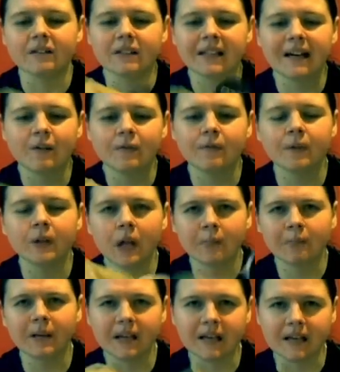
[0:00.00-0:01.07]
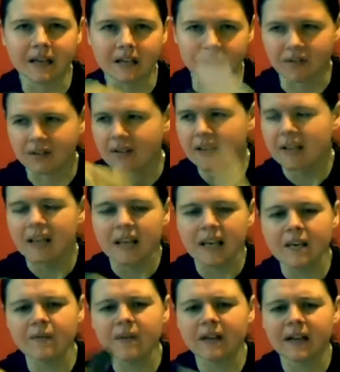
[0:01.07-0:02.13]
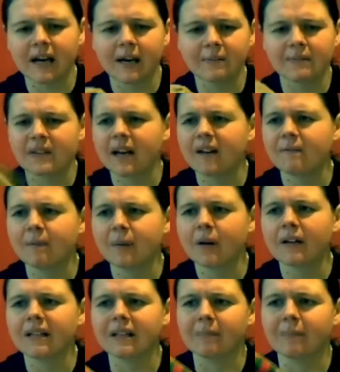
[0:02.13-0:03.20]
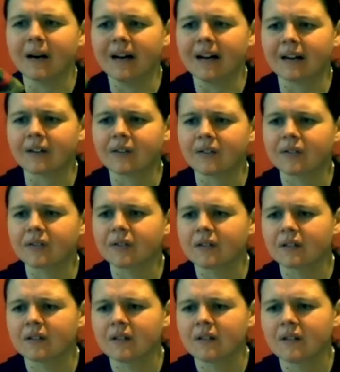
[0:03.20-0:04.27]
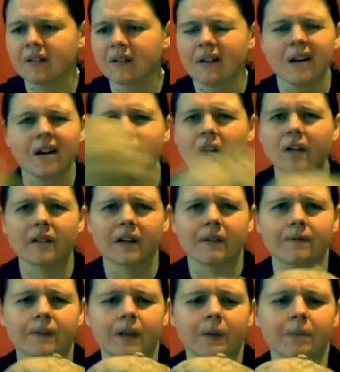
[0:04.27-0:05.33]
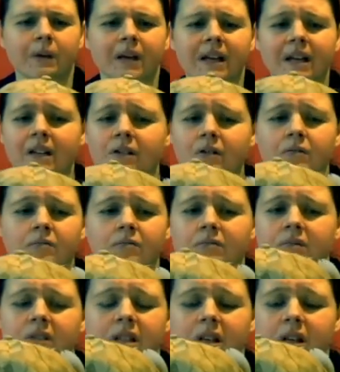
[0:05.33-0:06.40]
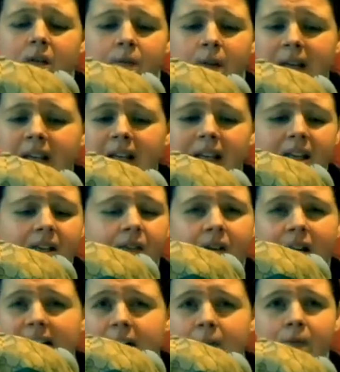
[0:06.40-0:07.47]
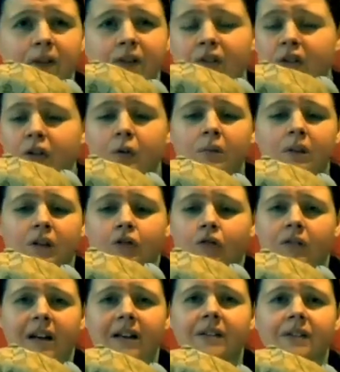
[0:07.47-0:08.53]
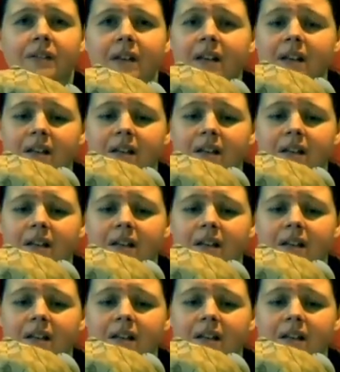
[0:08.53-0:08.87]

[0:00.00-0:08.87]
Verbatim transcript: Look how floppy it is. Even caps I've bought in the past are not that floppy and I don't think it's got anything to do with the transit.